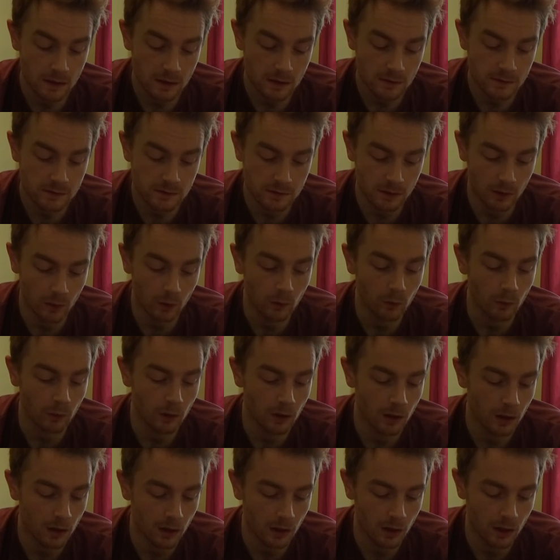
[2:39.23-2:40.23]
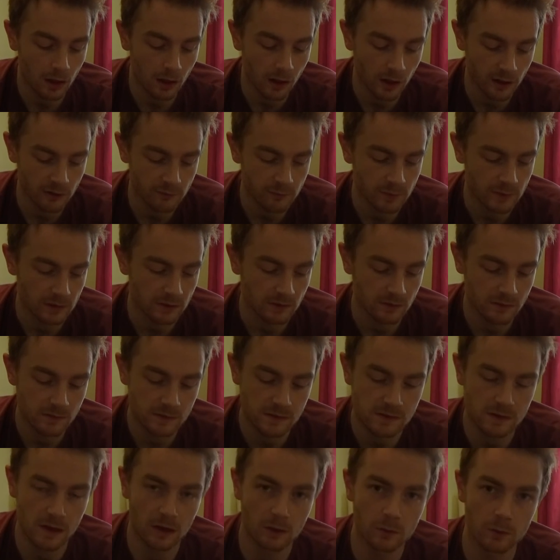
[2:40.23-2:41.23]
So I've been
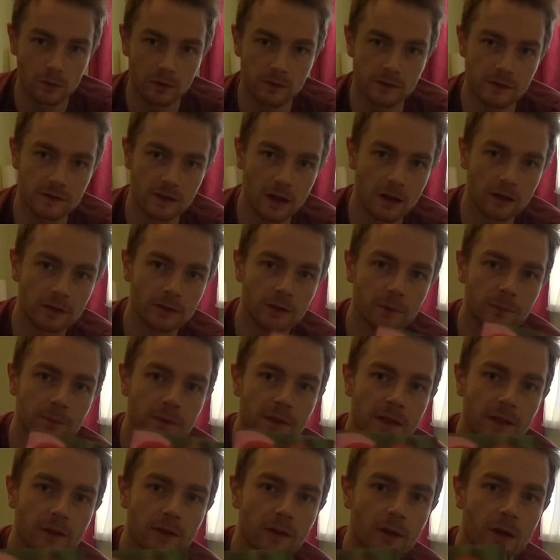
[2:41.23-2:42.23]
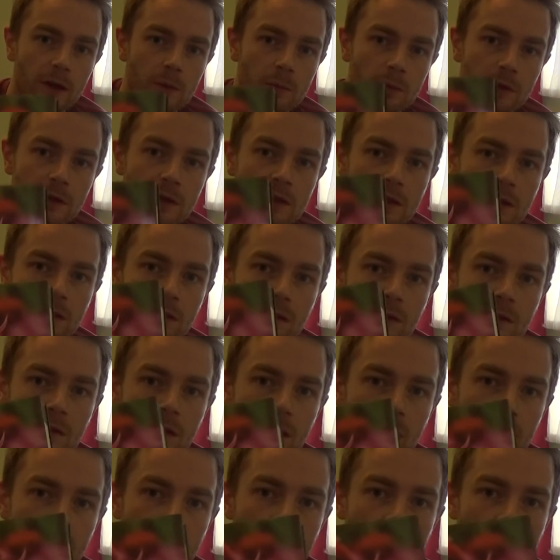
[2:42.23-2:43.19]
stock stocking up the old library. I've